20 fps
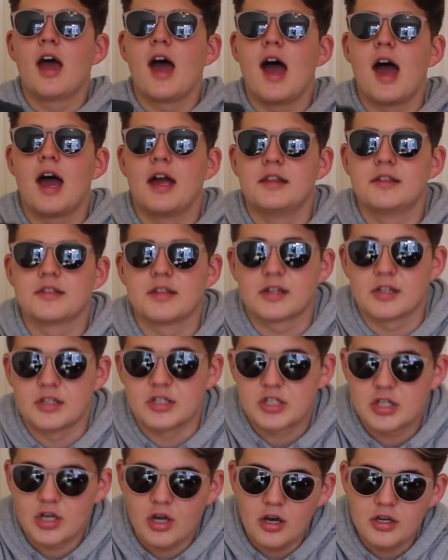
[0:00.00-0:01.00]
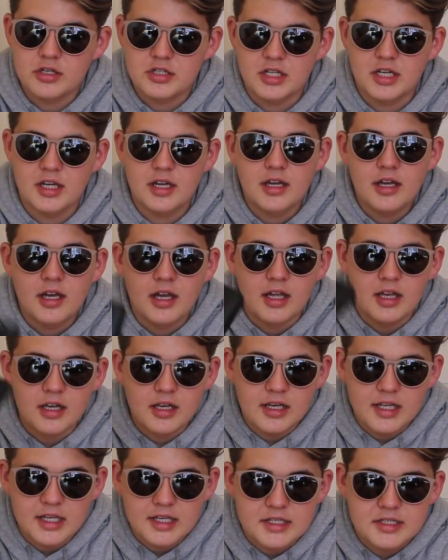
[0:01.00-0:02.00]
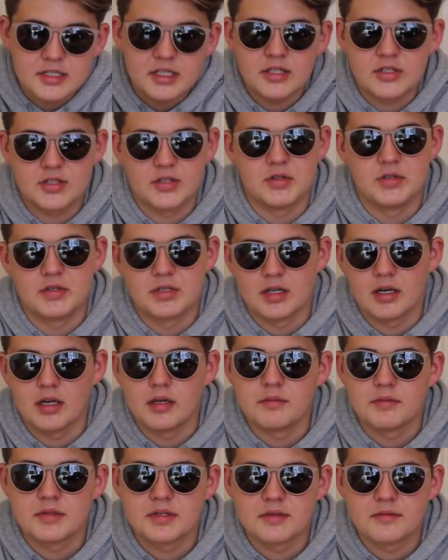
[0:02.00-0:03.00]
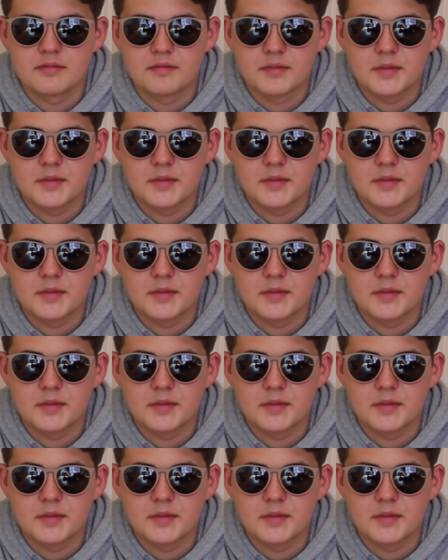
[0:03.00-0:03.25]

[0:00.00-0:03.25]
and I can charge it at least 2 times.